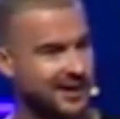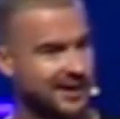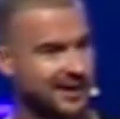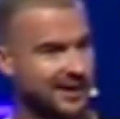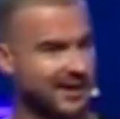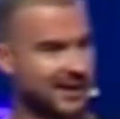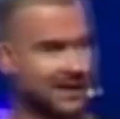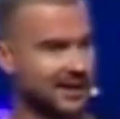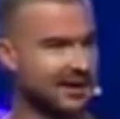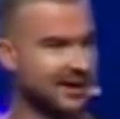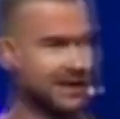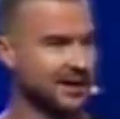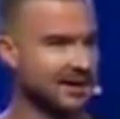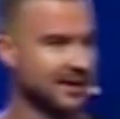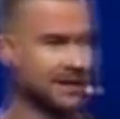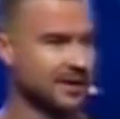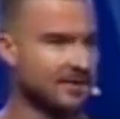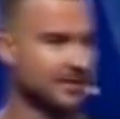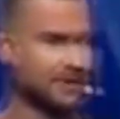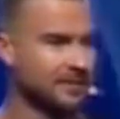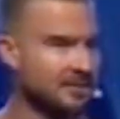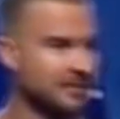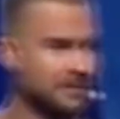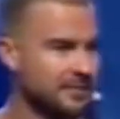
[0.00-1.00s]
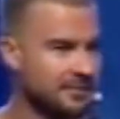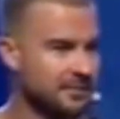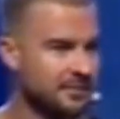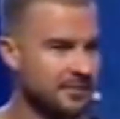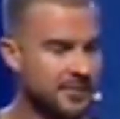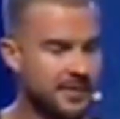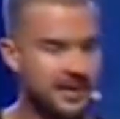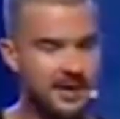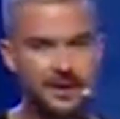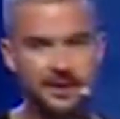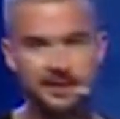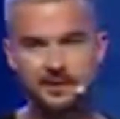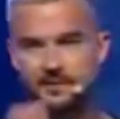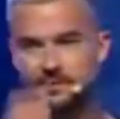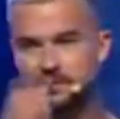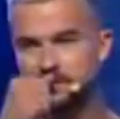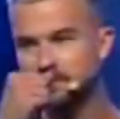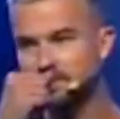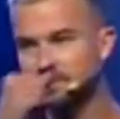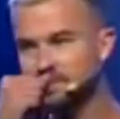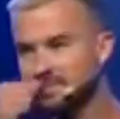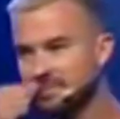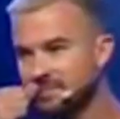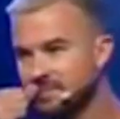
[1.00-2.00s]

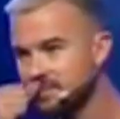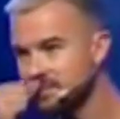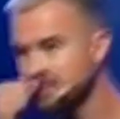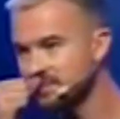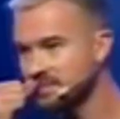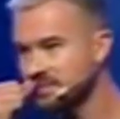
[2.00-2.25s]
No one is speaking in this clip.